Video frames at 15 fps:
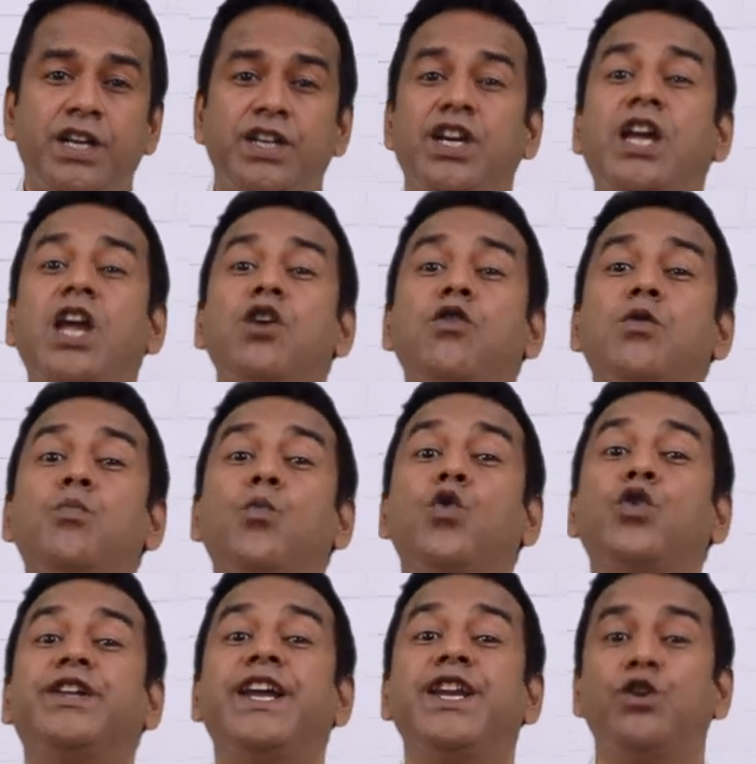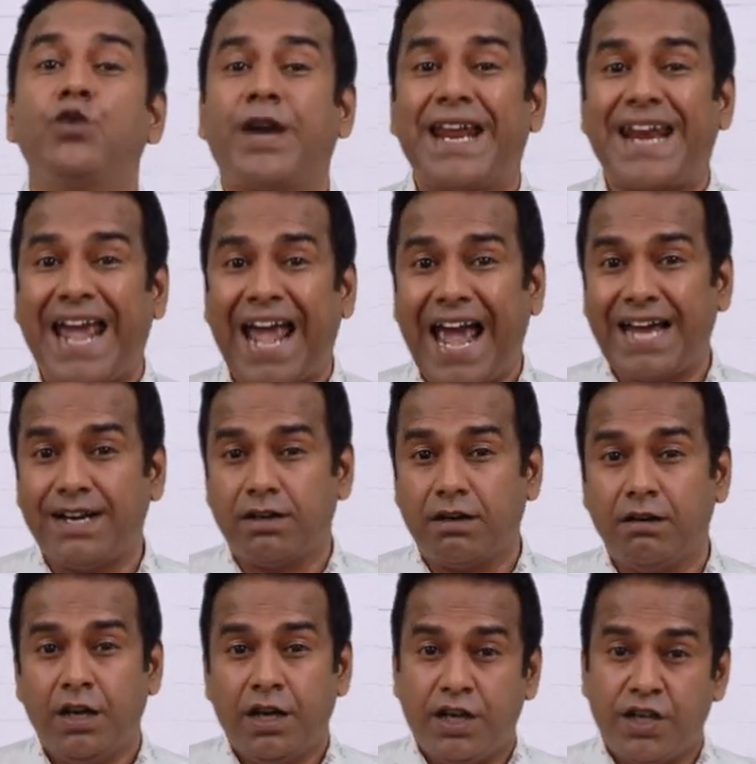taking on more than you can
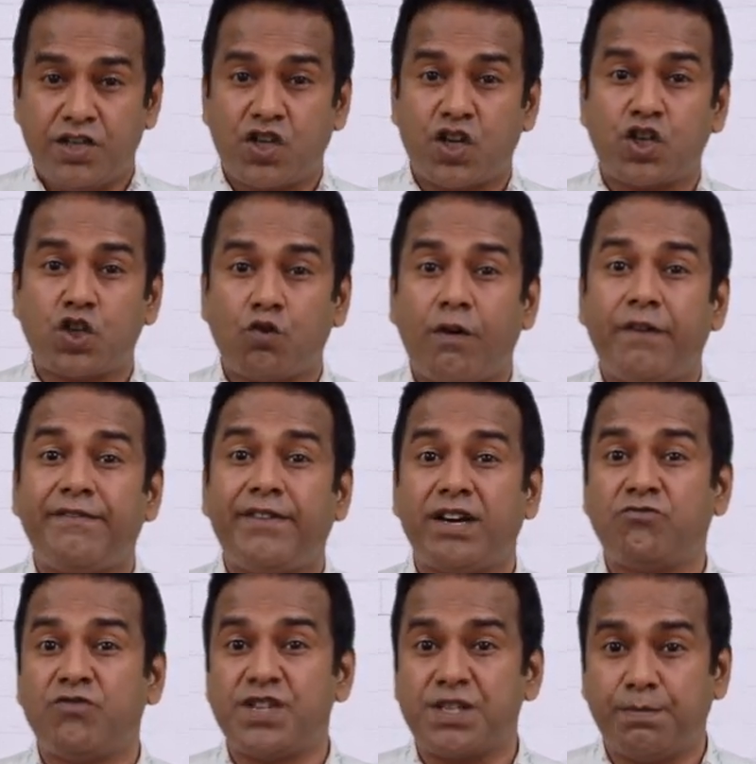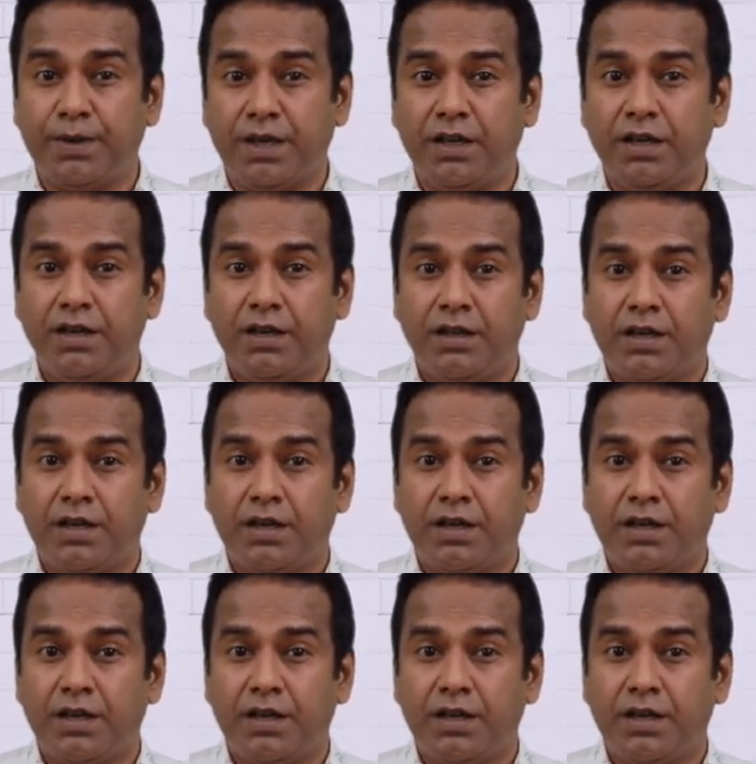handle is a surefire recipe